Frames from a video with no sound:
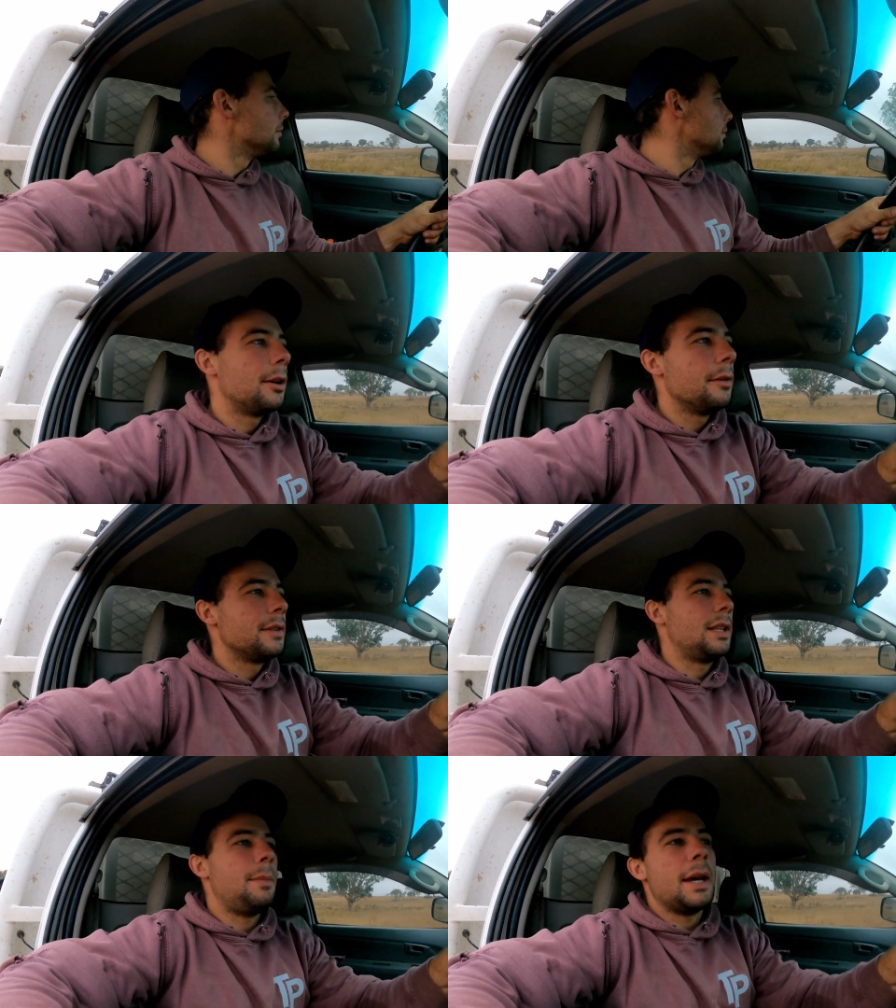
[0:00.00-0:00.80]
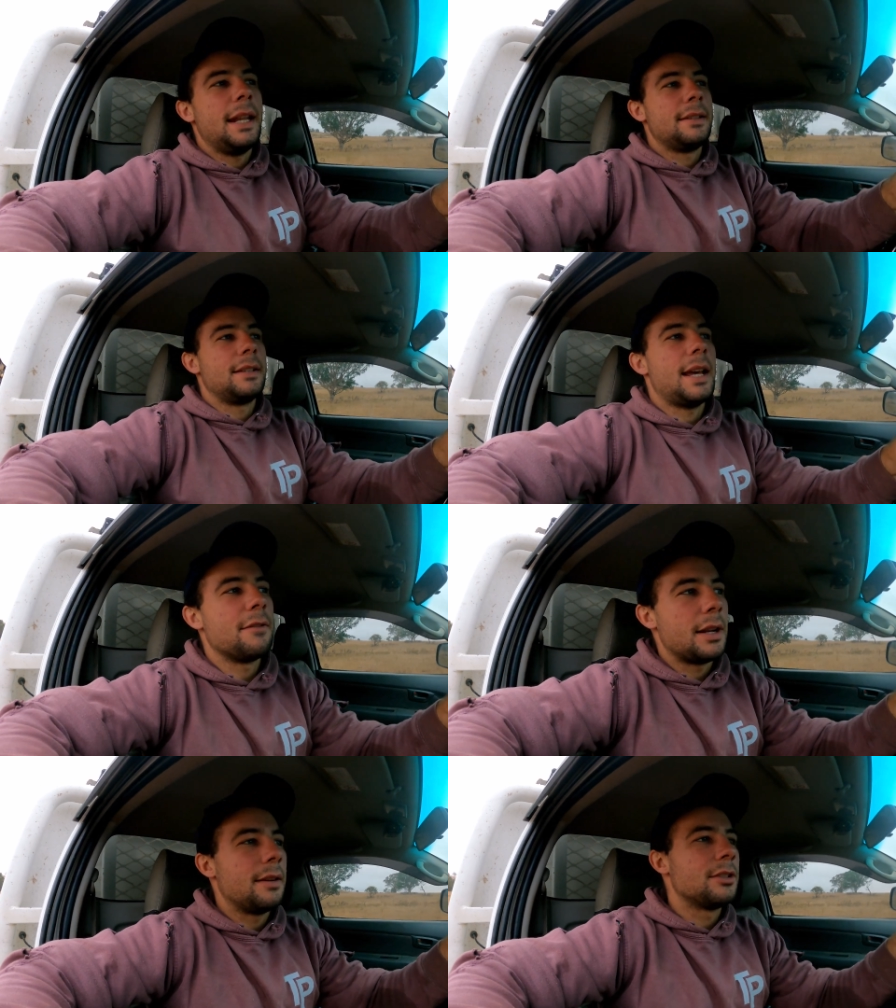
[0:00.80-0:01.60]
So obviously paddocks that
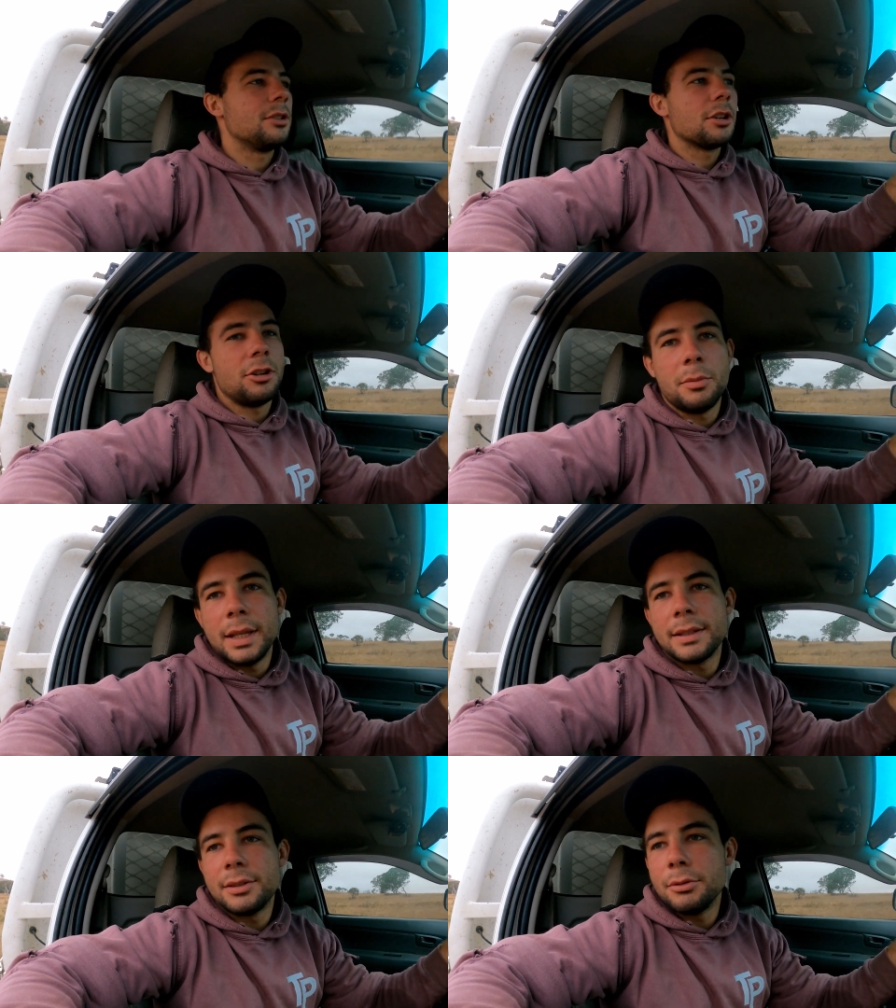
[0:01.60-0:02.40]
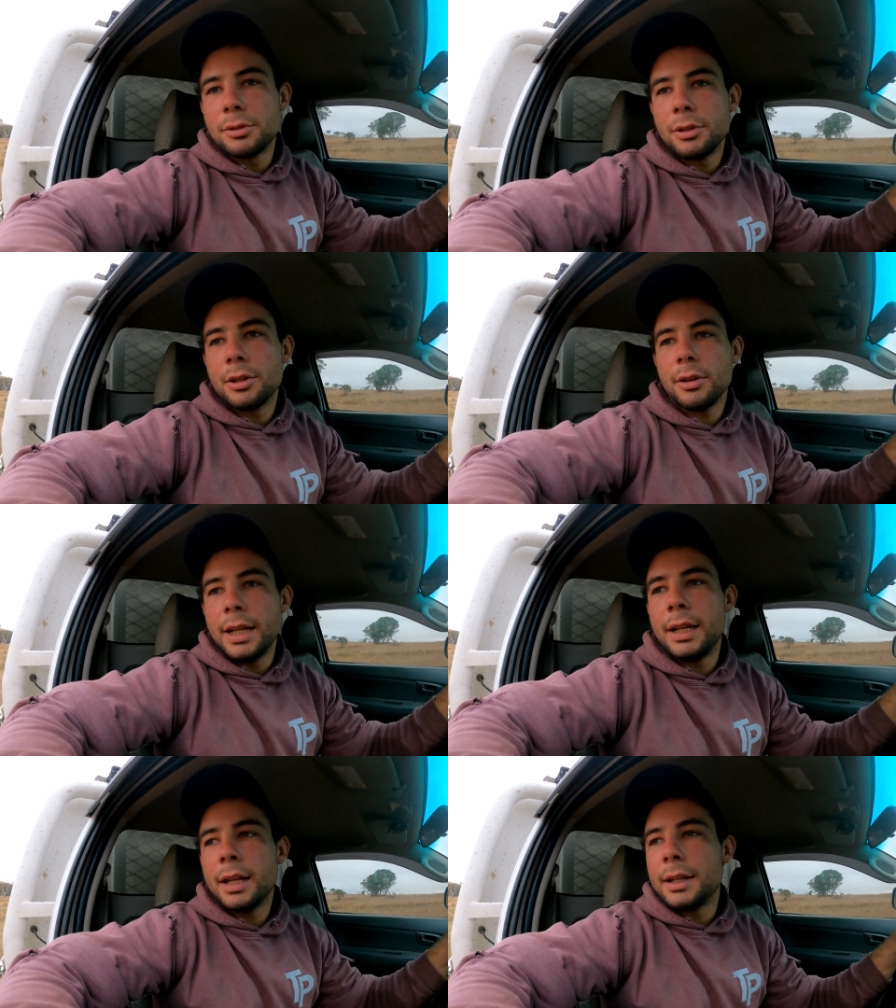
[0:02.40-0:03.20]
haven't had stock in them, they're still sort of
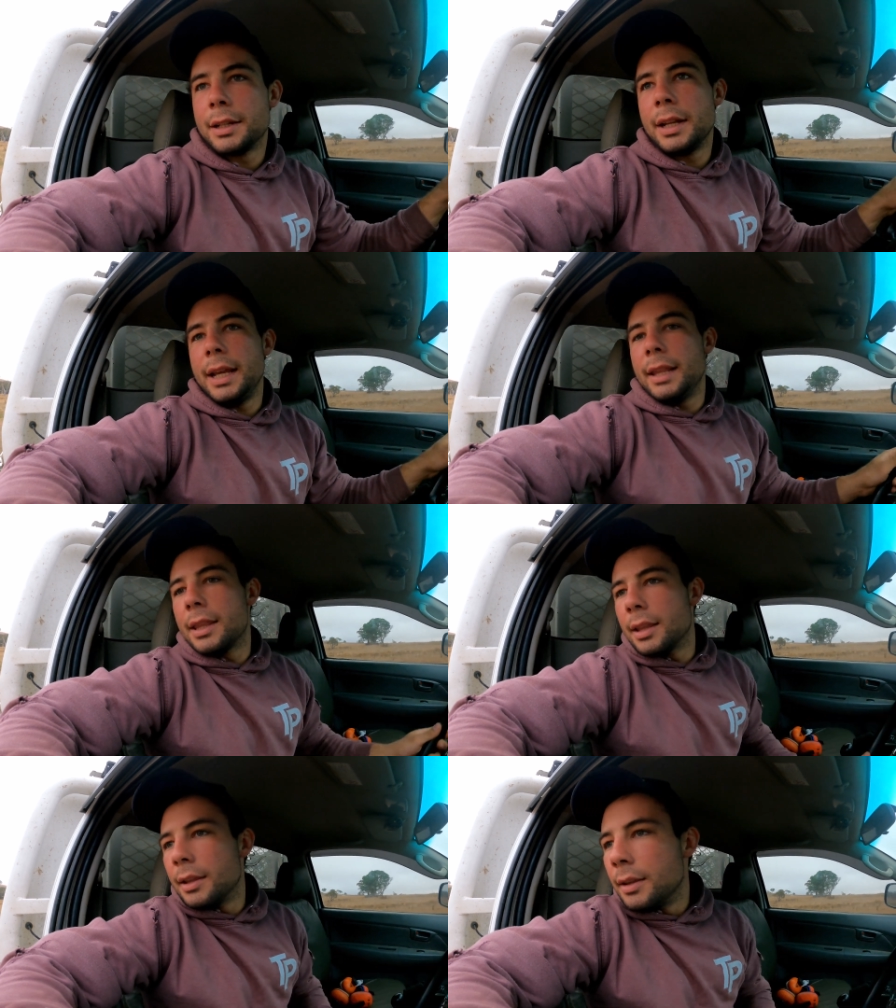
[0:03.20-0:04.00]
green underneath.